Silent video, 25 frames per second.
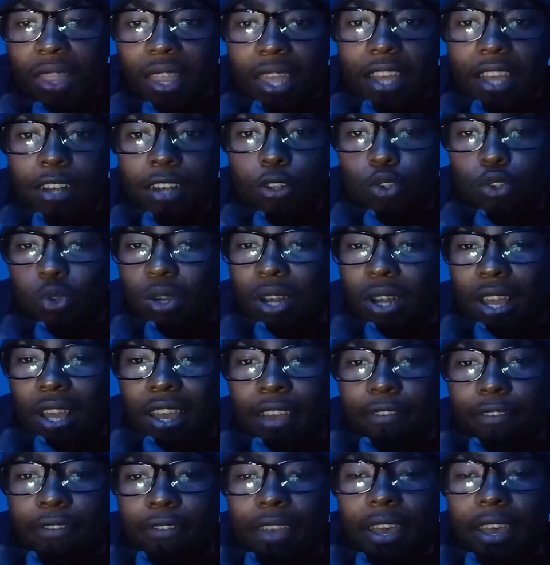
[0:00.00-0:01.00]
And it's going to
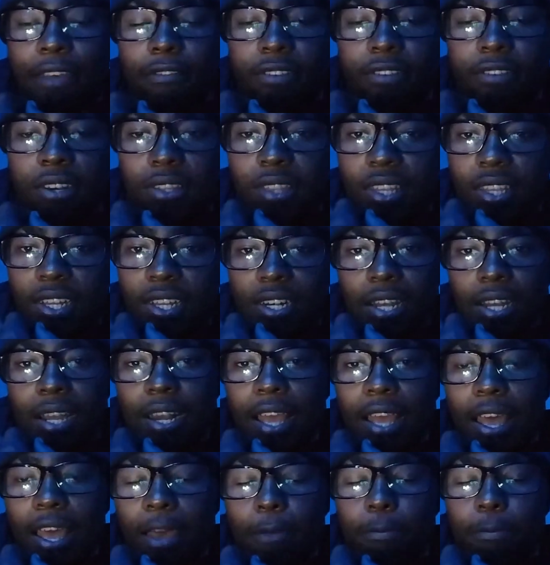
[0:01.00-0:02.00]
have everything that
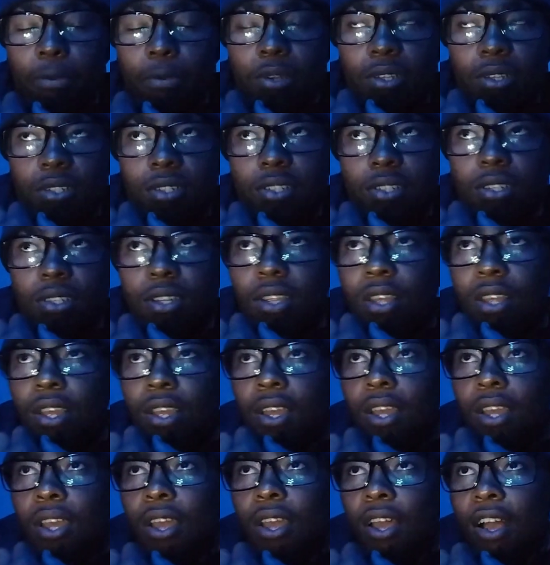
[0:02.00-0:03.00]
happened.
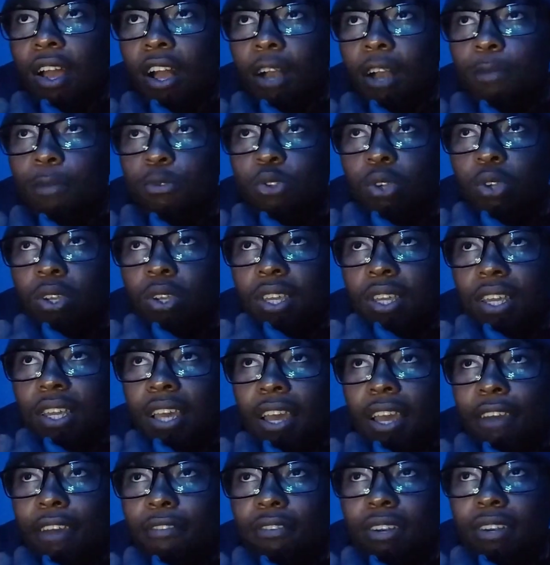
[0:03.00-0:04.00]
I'm checking
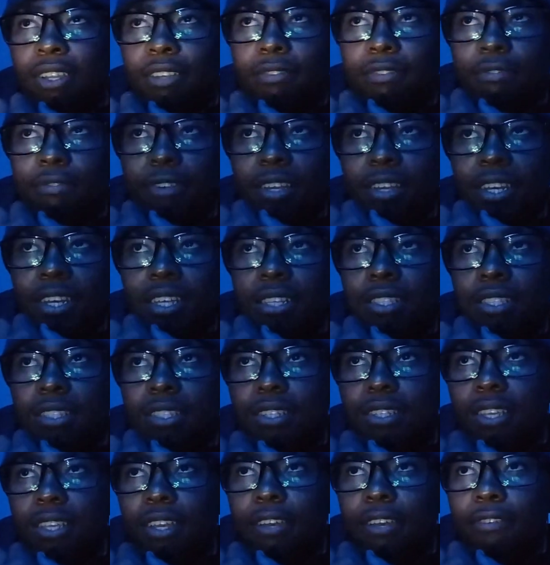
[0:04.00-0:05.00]
every
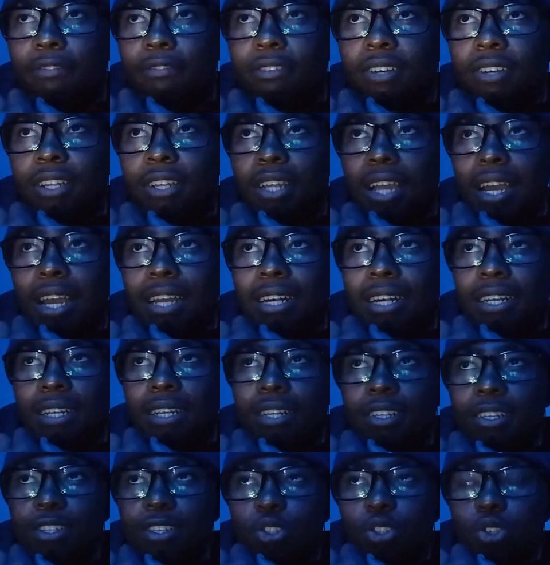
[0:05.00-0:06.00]
event, every
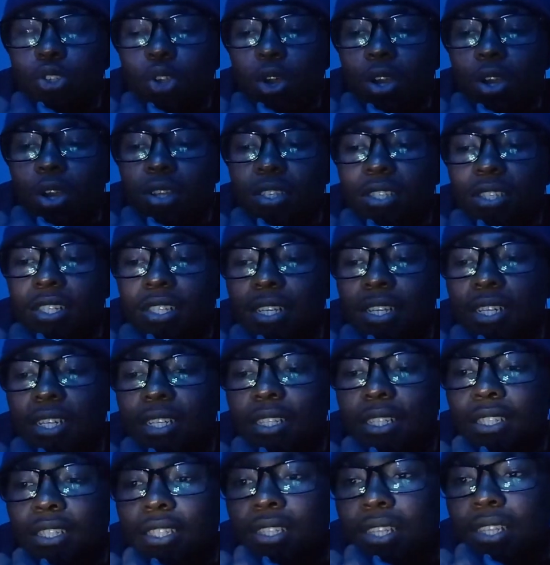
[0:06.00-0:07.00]
unreleased
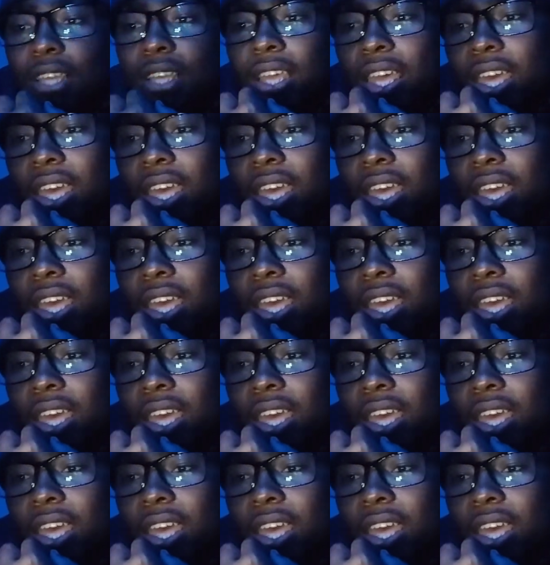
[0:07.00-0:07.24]
content,